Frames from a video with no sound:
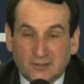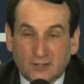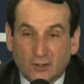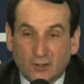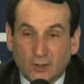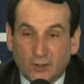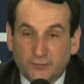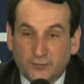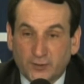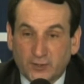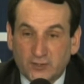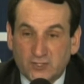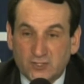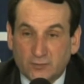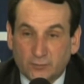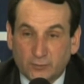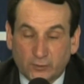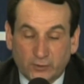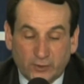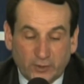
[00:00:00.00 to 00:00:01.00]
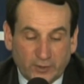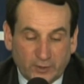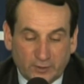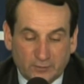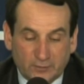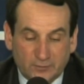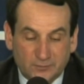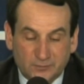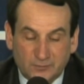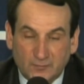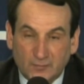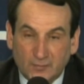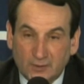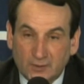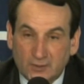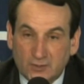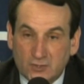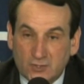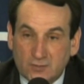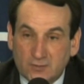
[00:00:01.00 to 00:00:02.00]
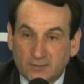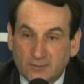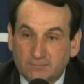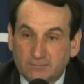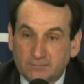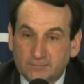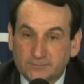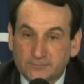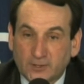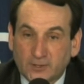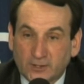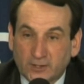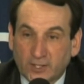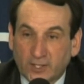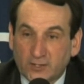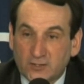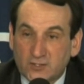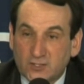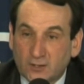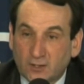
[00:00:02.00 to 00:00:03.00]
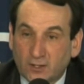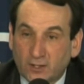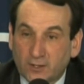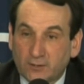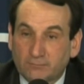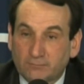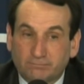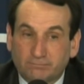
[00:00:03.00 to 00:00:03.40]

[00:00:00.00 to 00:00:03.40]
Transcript: offensively, and it, it, again tonight.